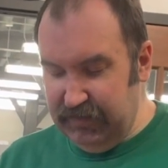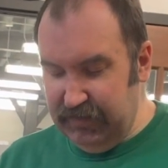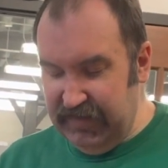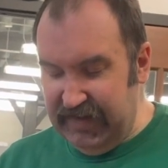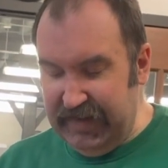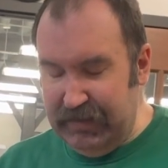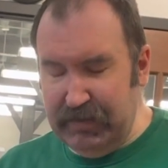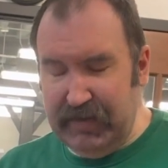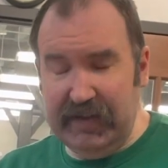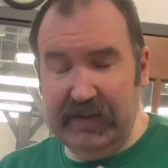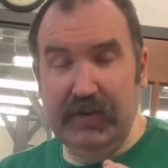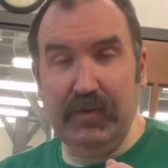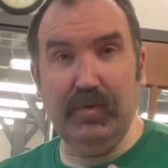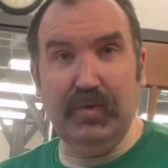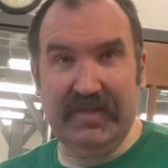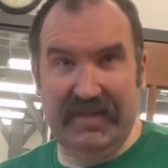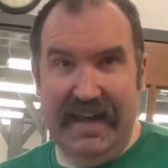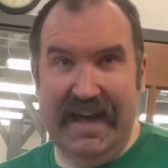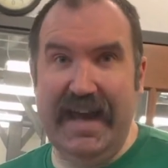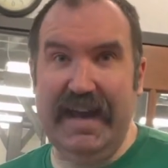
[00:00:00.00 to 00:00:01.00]
somebody who
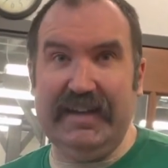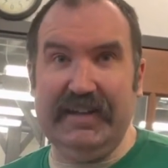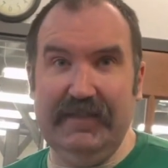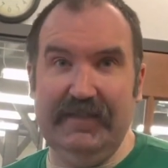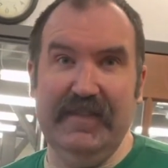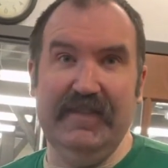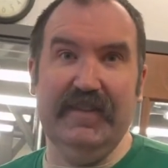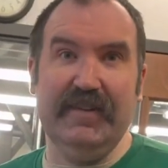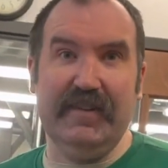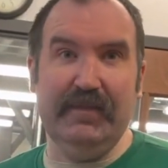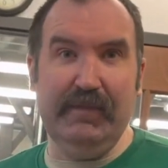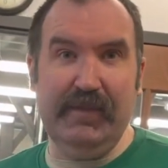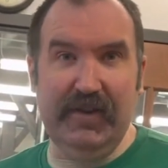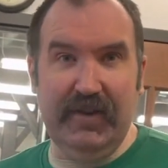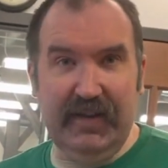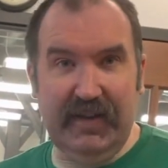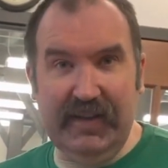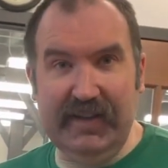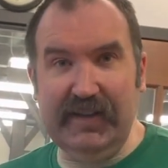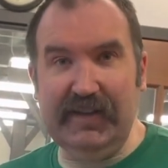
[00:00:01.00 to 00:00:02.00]
was active in the
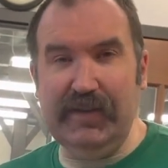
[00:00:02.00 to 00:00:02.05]
community,